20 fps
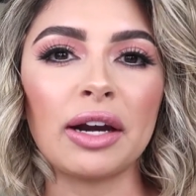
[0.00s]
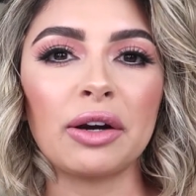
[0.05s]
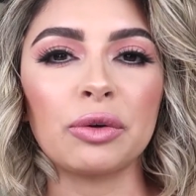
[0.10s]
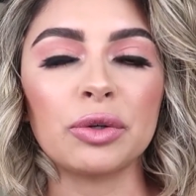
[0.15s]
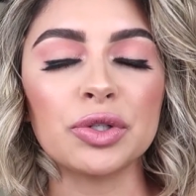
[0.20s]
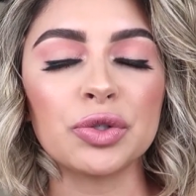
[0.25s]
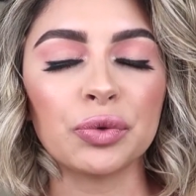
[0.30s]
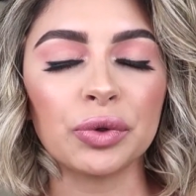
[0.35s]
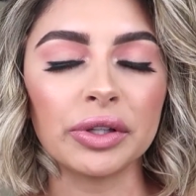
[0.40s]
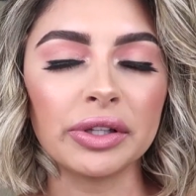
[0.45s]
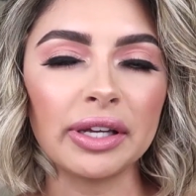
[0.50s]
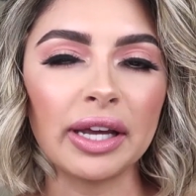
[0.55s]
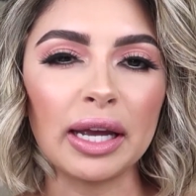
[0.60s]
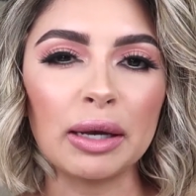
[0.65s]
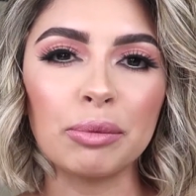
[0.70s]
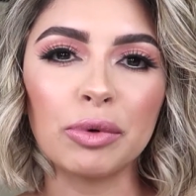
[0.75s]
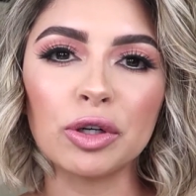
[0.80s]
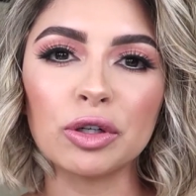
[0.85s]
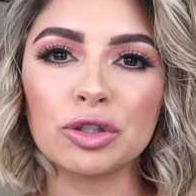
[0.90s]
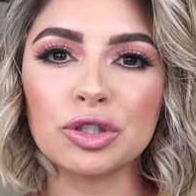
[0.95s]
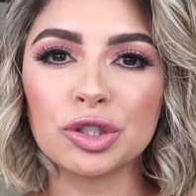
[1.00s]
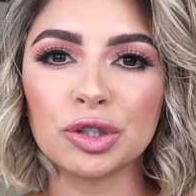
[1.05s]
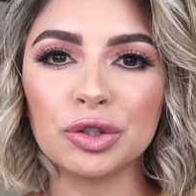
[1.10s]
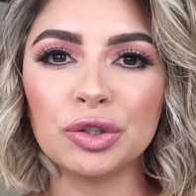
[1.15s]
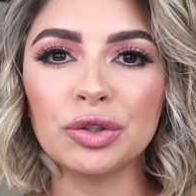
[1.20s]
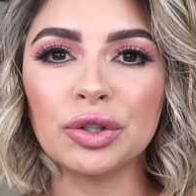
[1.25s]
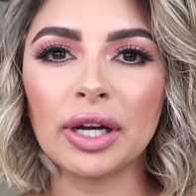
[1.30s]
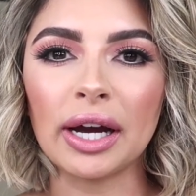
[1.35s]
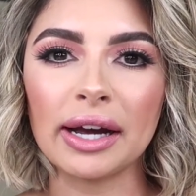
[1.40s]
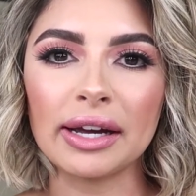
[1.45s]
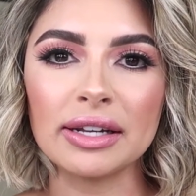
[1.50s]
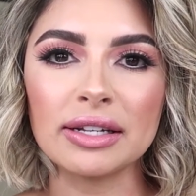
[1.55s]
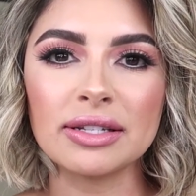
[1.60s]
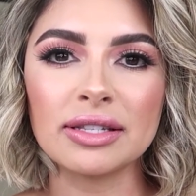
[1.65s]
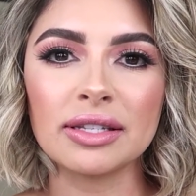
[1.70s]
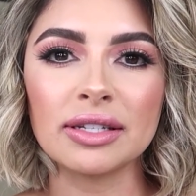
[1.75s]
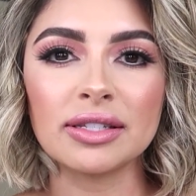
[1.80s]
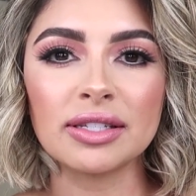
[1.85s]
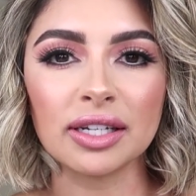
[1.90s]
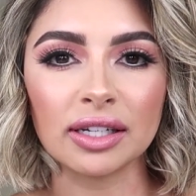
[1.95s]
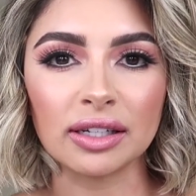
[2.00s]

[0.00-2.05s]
that I was really able to show you guys the